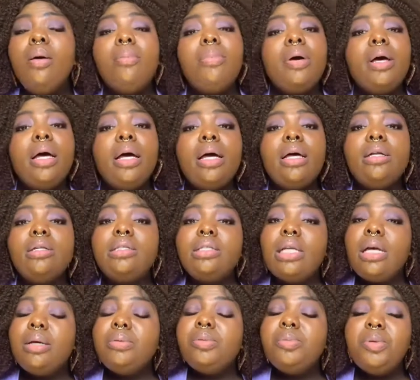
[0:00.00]
But
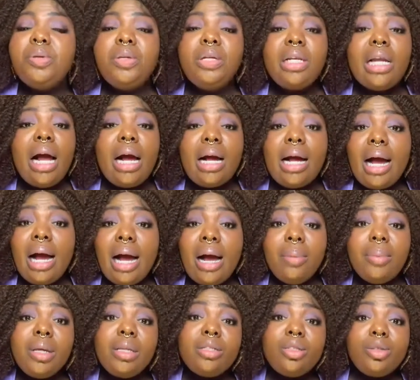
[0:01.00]

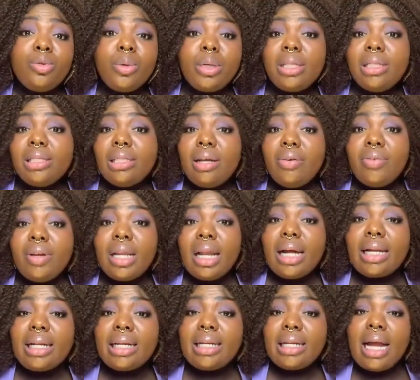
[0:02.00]
samsbeauty.com is
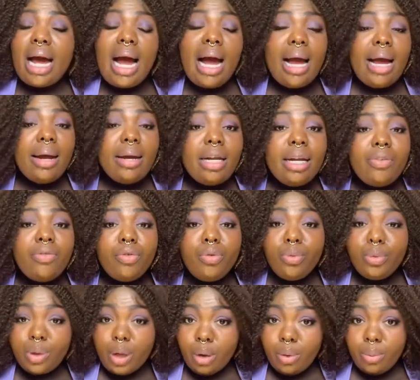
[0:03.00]
$27.99. If you
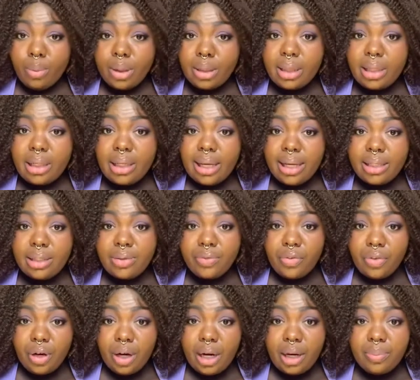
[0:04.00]
don't want the lace
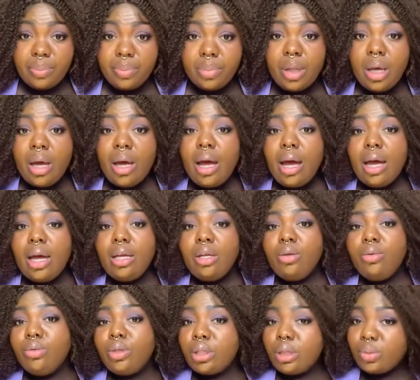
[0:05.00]
front and
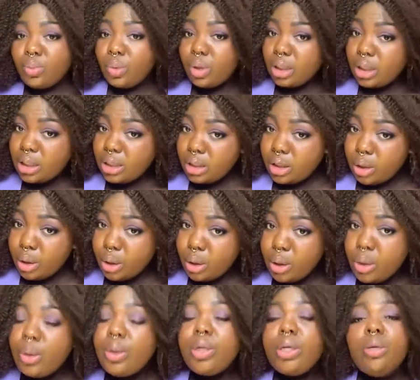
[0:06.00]
you just want this
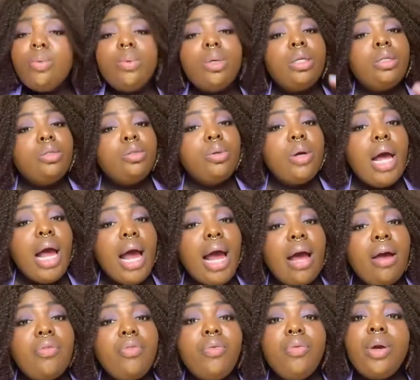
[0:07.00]
curl and you want to do a
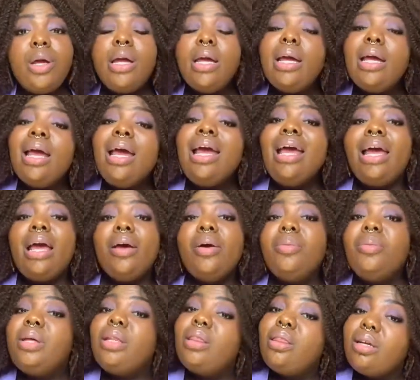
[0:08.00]
half wig, it'll
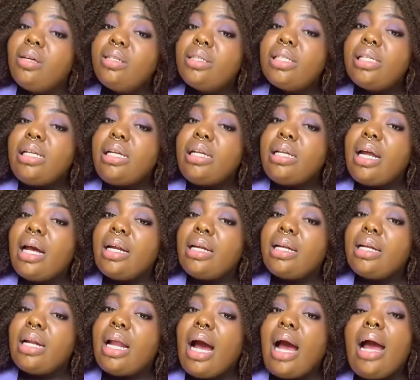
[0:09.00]
be
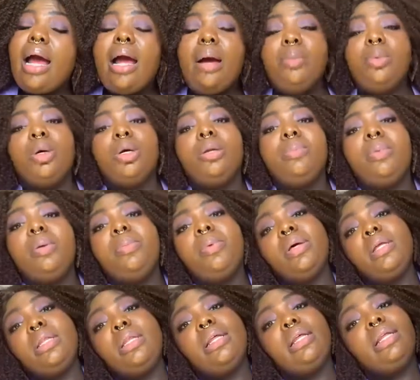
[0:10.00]
$13.99. I'm going to be
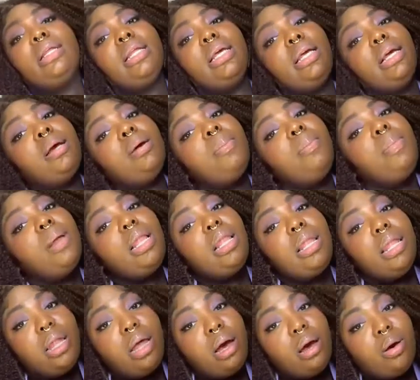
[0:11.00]
putting the link
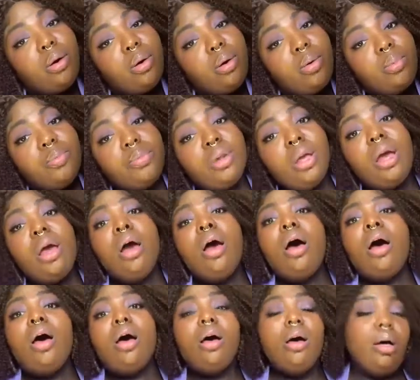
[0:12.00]
below.
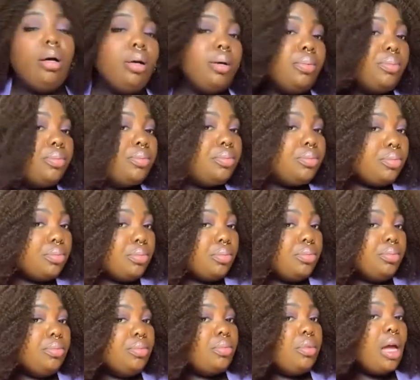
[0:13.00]
I'll
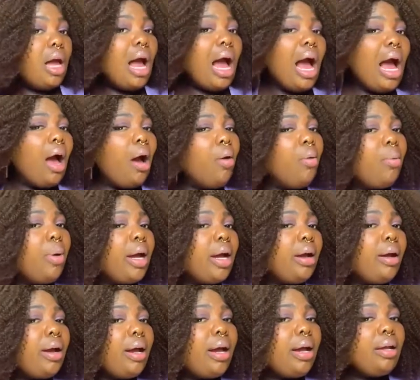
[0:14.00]

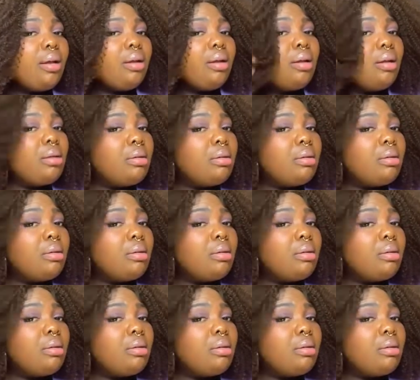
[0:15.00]
wear it